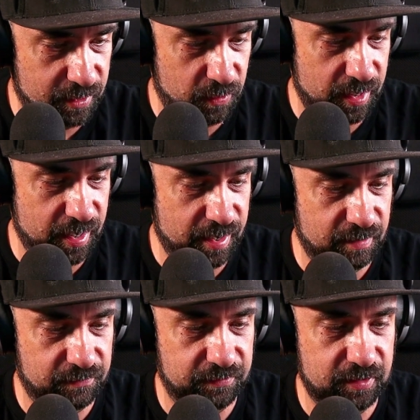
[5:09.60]
we
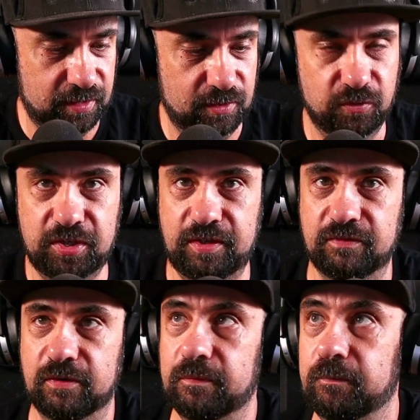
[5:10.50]
have the
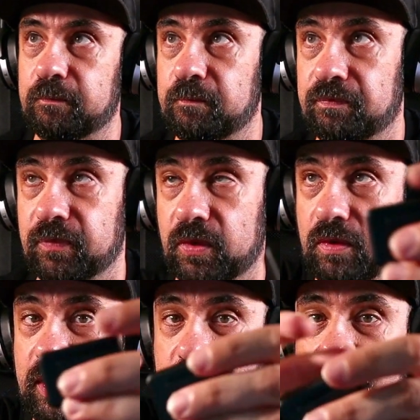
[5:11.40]
receiver.
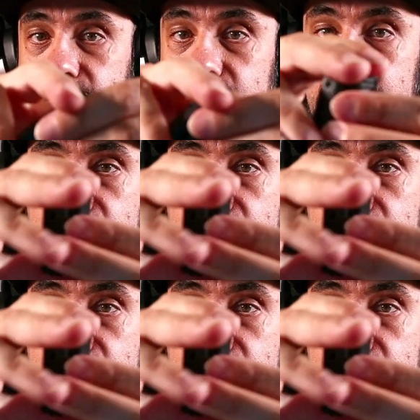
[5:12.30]
Okay, so